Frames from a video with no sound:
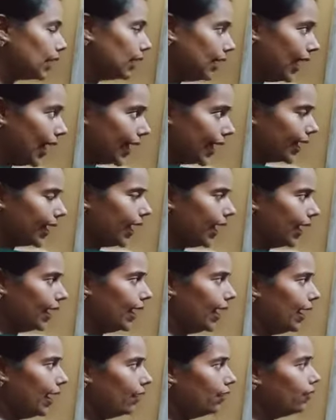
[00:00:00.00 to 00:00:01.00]
Like I
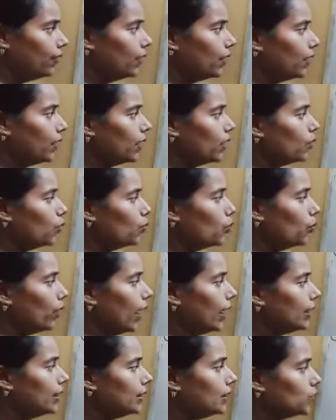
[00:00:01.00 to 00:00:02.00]
have
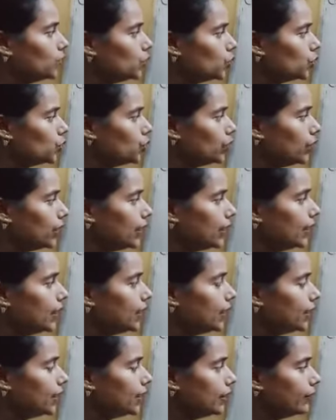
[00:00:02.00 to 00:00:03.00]

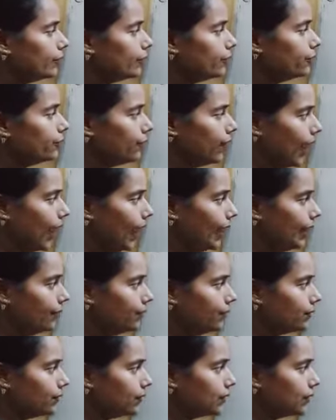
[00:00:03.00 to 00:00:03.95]
1350.